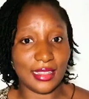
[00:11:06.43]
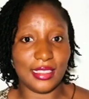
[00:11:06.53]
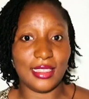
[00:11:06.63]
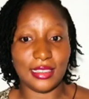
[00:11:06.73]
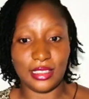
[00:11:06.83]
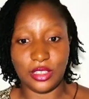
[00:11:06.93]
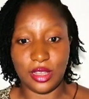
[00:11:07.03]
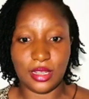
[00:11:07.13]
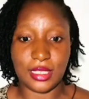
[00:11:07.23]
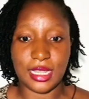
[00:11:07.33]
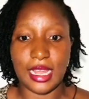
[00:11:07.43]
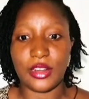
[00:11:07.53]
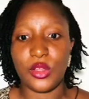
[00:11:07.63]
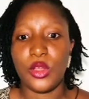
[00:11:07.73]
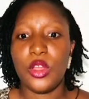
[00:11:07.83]
as it is in the other
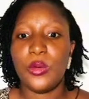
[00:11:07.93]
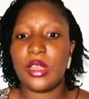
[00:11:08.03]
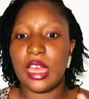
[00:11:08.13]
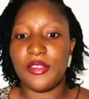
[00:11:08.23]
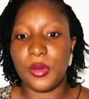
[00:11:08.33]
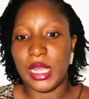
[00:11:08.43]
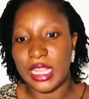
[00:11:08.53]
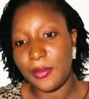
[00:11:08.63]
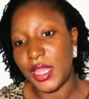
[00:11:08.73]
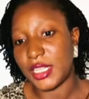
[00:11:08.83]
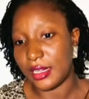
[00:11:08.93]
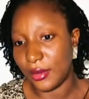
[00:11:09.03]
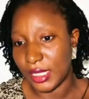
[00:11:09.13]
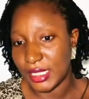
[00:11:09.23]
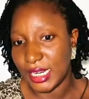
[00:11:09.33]
side. We have our image and
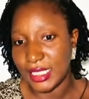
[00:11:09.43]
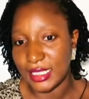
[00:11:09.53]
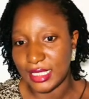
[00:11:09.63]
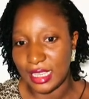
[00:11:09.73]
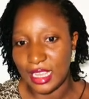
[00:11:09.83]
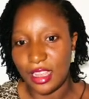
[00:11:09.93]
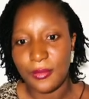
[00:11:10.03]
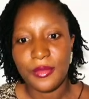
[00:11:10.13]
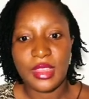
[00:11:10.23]
our text here.